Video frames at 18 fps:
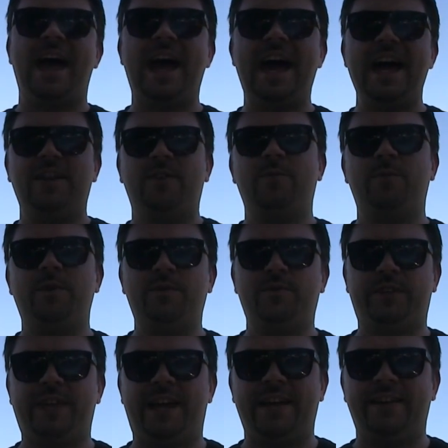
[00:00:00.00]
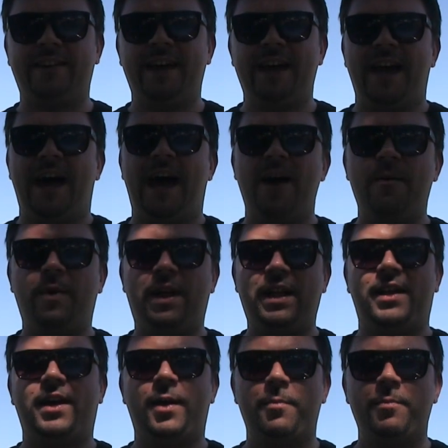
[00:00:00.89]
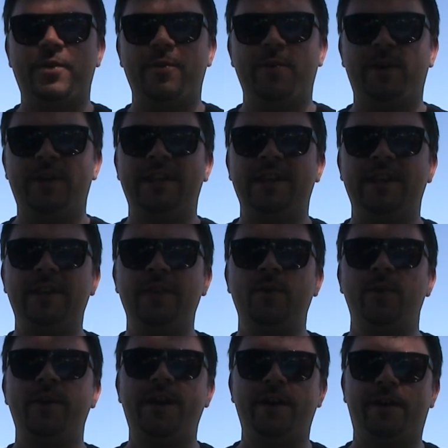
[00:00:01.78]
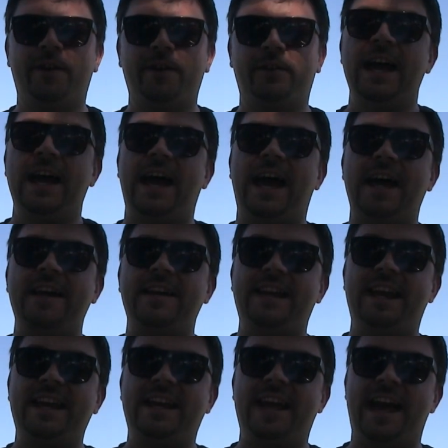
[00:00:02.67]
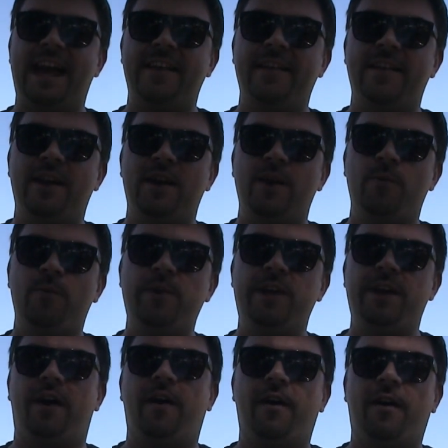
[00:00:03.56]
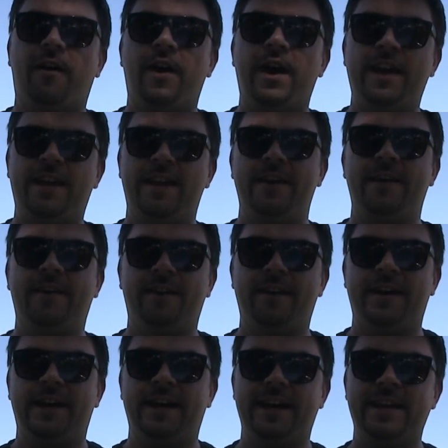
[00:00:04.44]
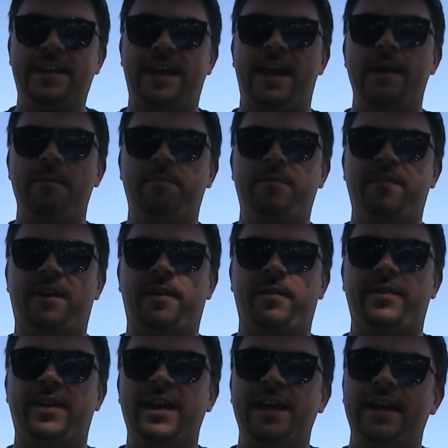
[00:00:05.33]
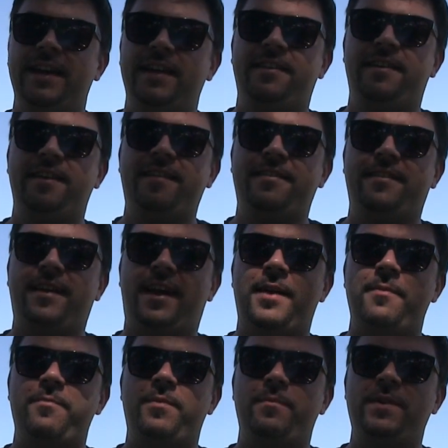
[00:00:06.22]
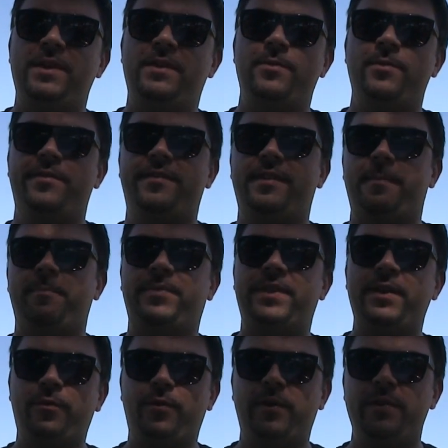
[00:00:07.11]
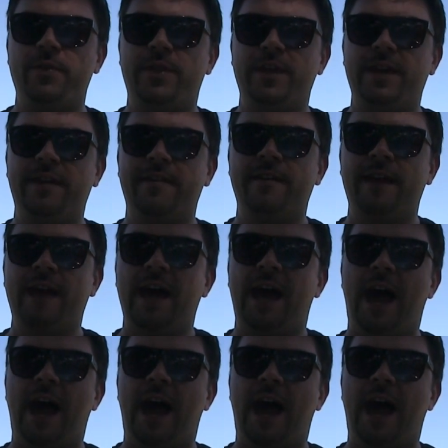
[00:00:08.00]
And with that, I welcome you in the new year, and again we are here in Cape Town. This time we do some different things.